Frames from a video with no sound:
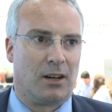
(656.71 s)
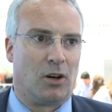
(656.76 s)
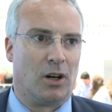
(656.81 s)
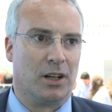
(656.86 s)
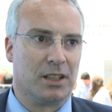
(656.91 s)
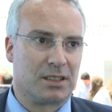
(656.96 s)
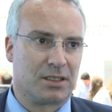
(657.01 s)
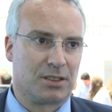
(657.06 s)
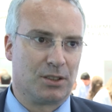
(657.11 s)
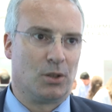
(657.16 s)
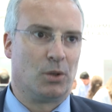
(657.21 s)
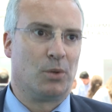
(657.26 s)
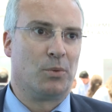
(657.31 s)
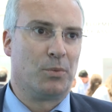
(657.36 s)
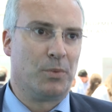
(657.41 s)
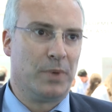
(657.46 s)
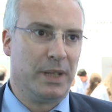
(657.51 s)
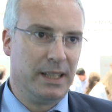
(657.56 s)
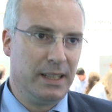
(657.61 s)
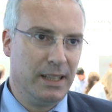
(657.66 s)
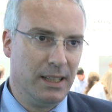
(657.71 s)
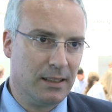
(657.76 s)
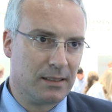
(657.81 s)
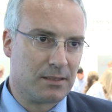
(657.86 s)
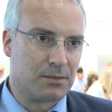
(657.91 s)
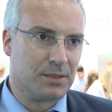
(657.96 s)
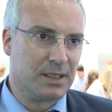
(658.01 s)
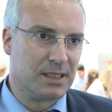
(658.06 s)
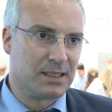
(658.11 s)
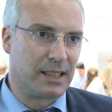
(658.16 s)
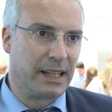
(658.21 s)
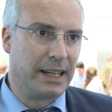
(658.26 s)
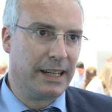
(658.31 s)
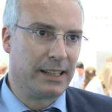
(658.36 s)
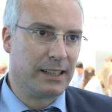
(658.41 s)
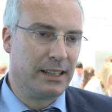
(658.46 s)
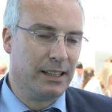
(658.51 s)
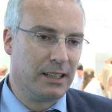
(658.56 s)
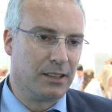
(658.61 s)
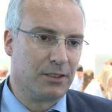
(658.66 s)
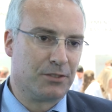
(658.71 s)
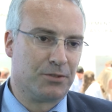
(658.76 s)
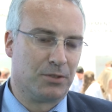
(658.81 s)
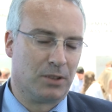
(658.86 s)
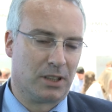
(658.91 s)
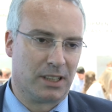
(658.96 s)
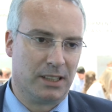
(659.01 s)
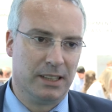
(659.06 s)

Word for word: also we need recycling for